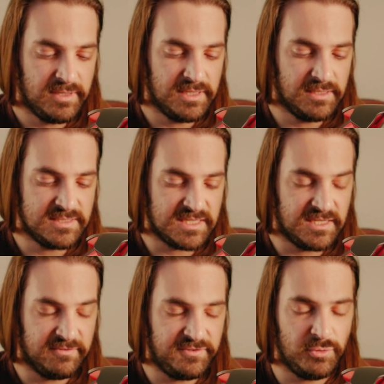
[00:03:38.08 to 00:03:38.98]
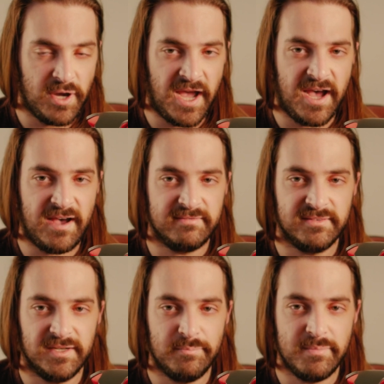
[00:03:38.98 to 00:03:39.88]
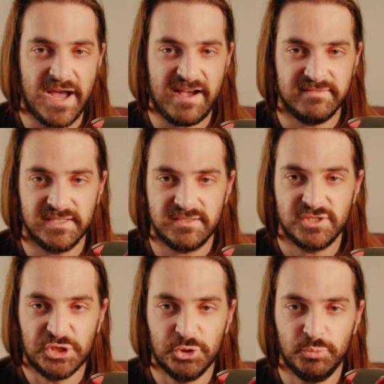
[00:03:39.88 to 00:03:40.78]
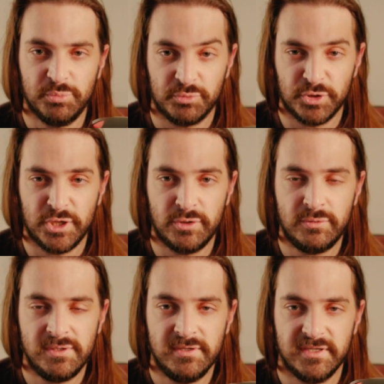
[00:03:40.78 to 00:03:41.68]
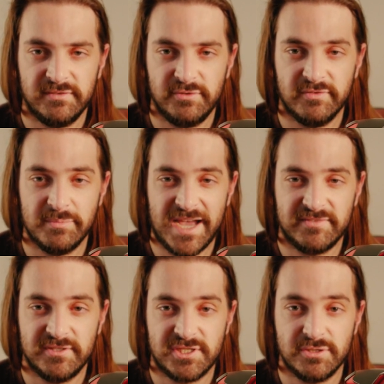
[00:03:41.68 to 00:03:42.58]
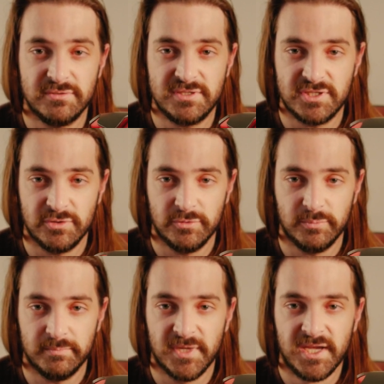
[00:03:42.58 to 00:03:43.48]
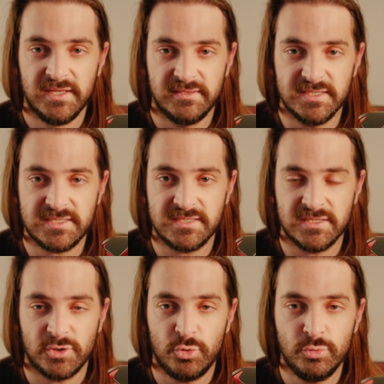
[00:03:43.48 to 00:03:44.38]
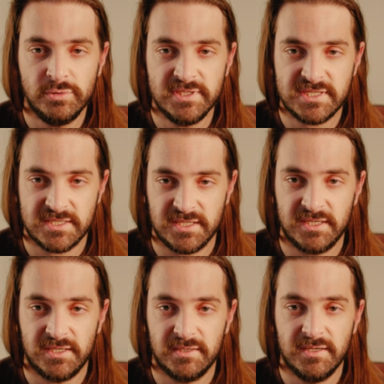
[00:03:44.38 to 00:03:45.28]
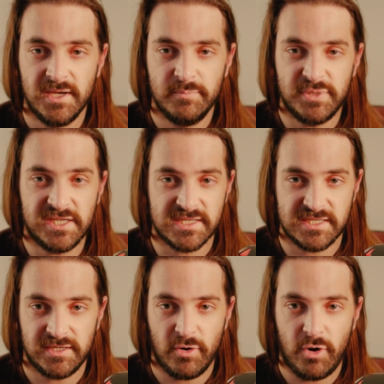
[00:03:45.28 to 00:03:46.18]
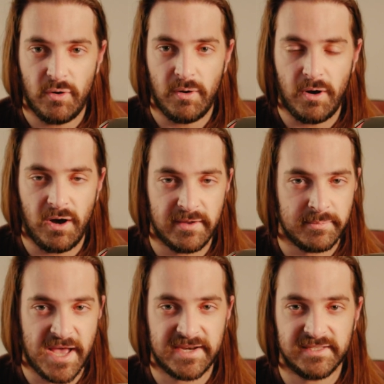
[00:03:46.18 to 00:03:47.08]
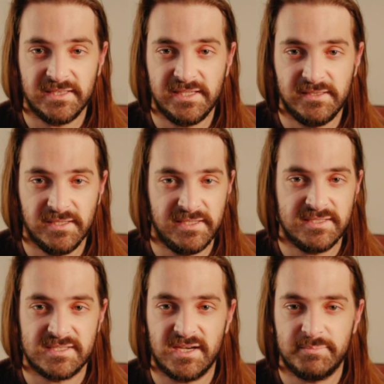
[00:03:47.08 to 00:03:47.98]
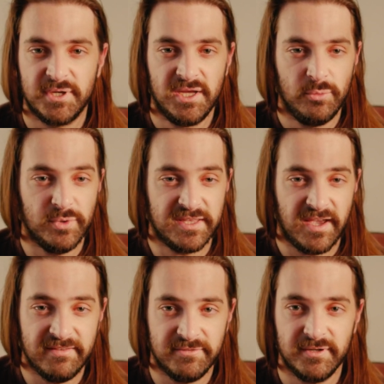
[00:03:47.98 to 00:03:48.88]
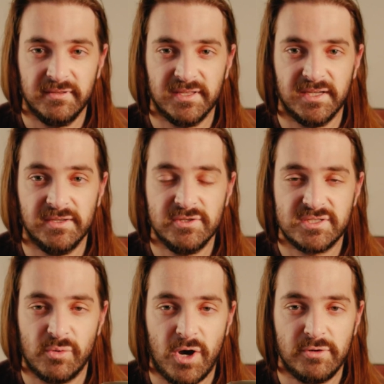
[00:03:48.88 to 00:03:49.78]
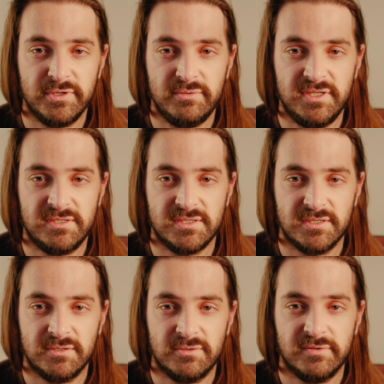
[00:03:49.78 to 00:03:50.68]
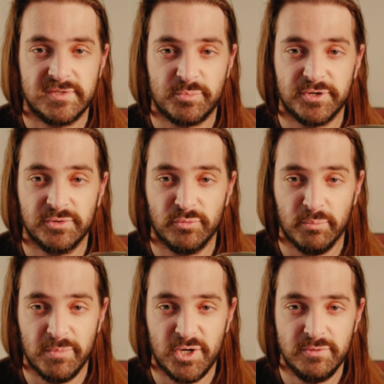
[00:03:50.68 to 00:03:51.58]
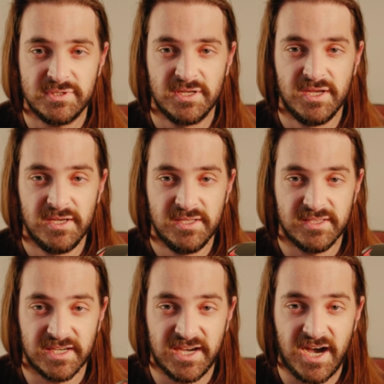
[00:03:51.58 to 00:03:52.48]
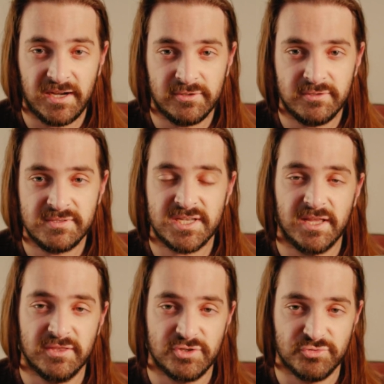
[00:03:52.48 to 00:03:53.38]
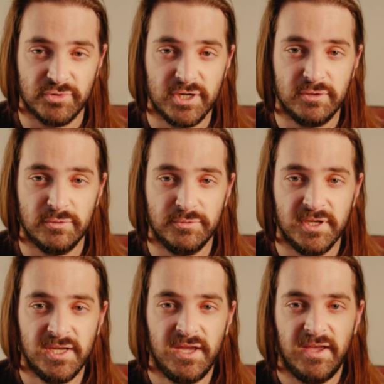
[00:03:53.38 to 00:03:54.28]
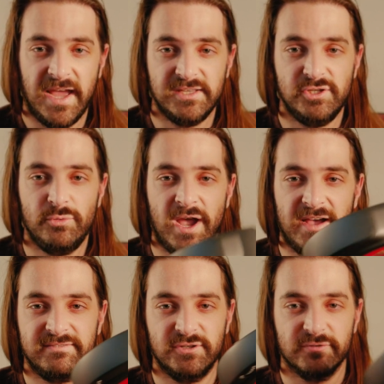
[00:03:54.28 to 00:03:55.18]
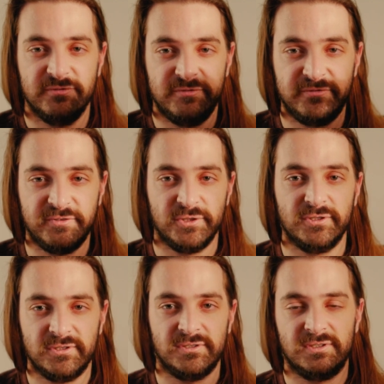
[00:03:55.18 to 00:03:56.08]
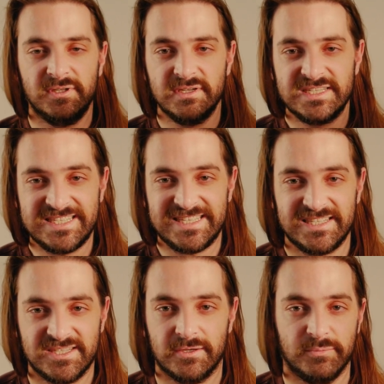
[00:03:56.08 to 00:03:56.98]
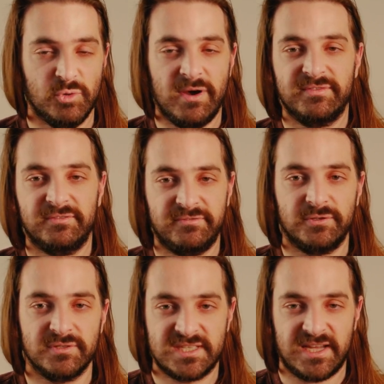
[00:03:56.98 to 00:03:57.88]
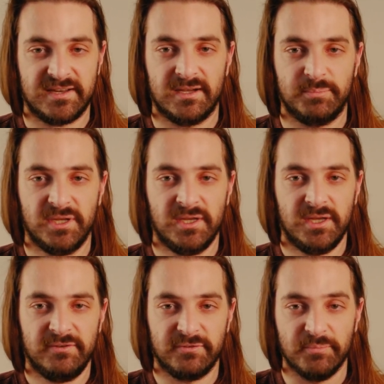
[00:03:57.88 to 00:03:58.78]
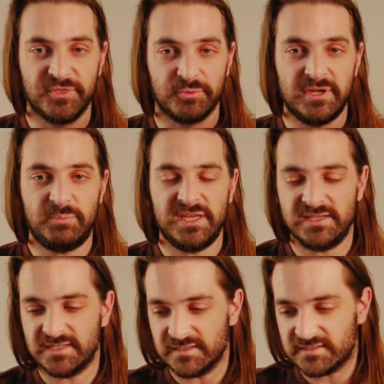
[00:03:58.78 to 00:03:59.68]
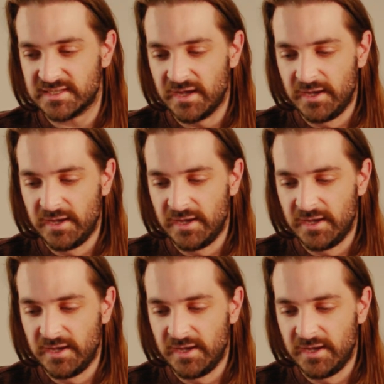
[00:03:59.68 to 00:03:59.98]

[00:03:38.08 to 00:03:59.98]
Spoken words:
is if you have a Mavic 2 Pro, if you have a Mavic 2 Zoom, this is the coolest thing because it automatically links up with everything. So all you need to do is bring the remote, the goggles, and the drone, and you have your full system. You have the full setup from 3 pieces.